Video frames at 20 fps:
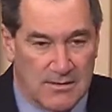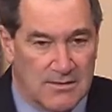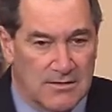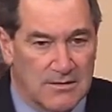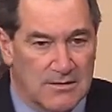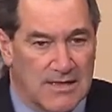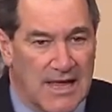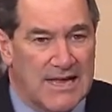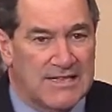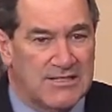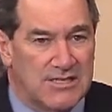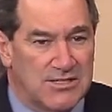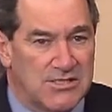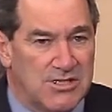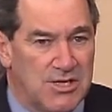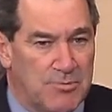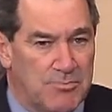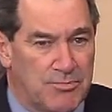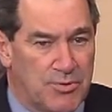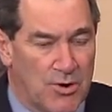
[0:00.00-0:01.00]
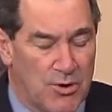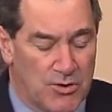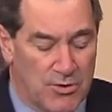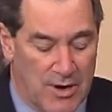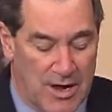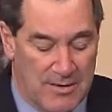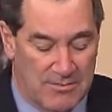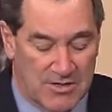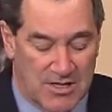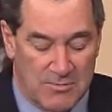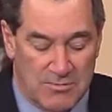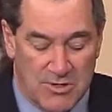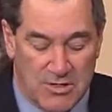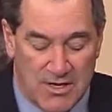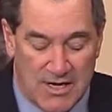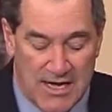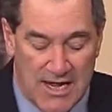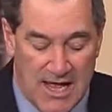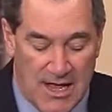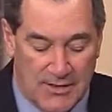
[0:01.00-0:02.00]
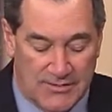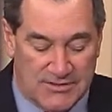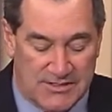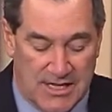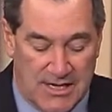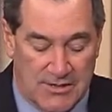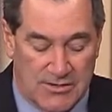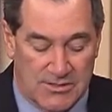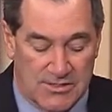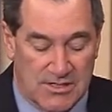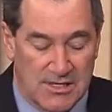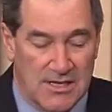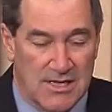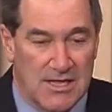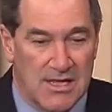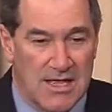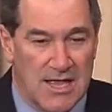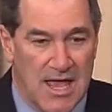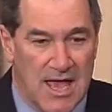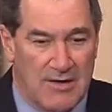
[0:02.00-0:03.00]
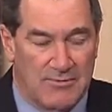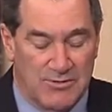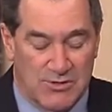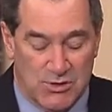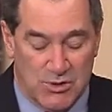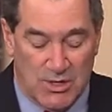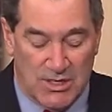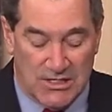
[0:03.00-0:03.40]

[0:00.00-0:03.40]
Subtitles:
Like the CHIP program, community health centers have enjoyed